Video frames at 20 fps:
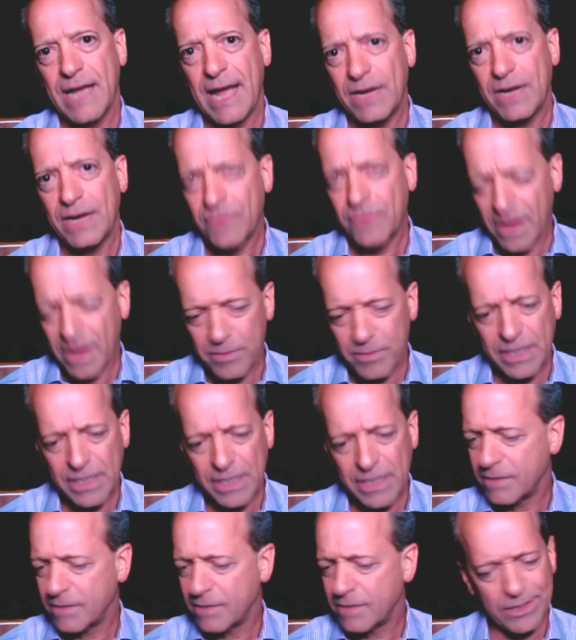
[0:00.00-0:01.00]
And if I'm
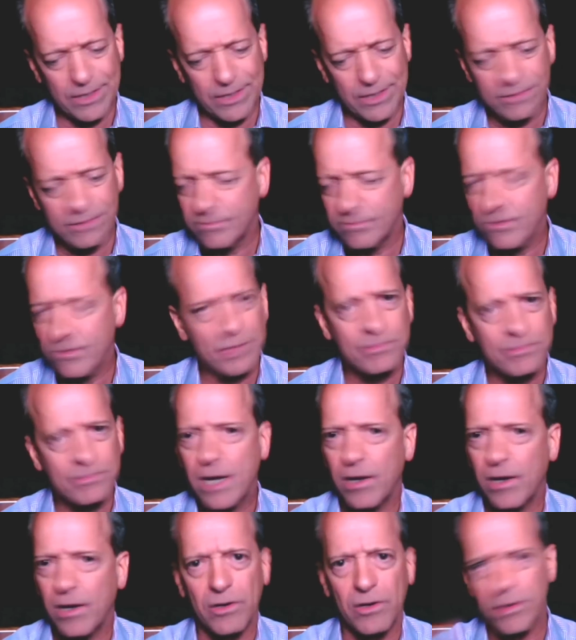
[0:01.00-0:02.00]
in a certain
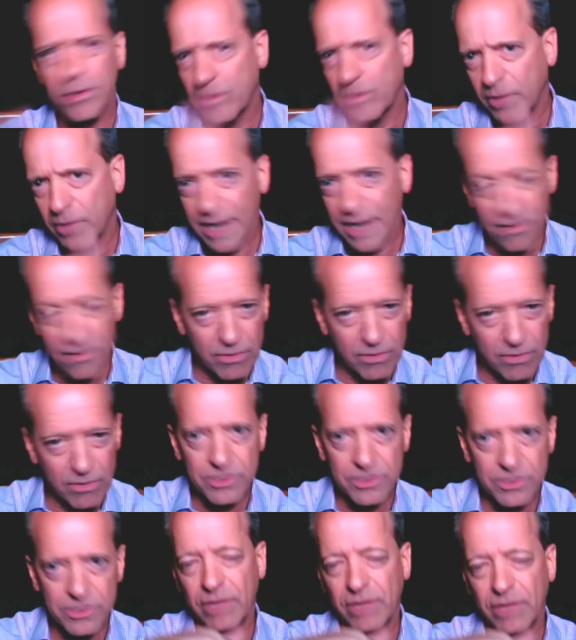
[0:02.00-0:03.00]
zip code or
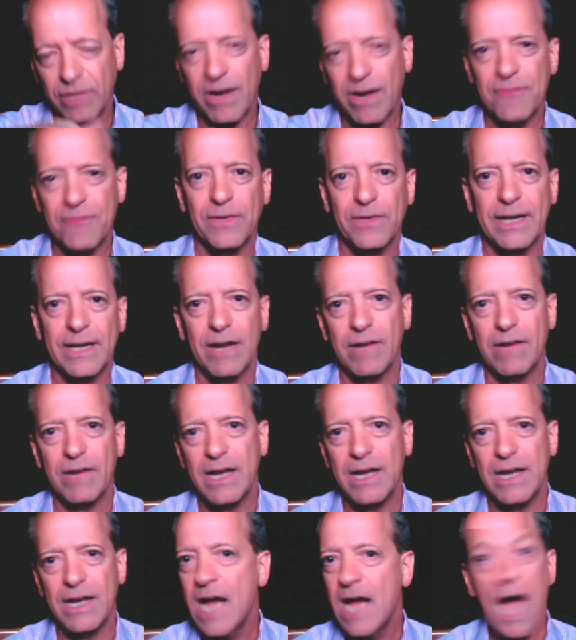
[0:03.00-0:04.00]
whatever, or geographic
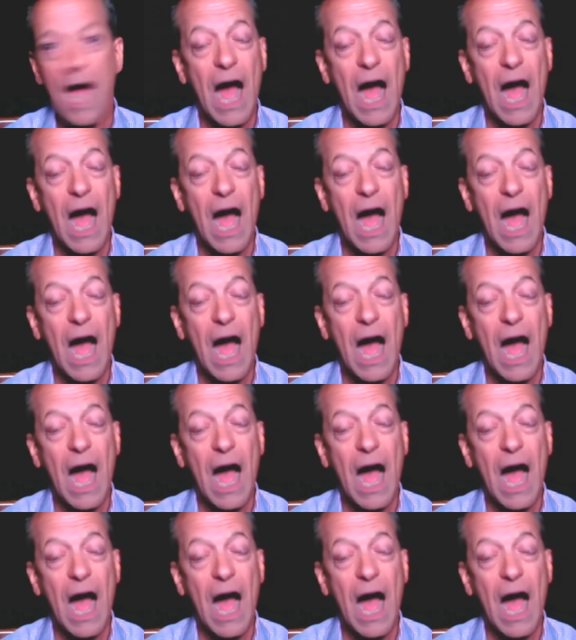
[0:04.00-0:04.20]
area,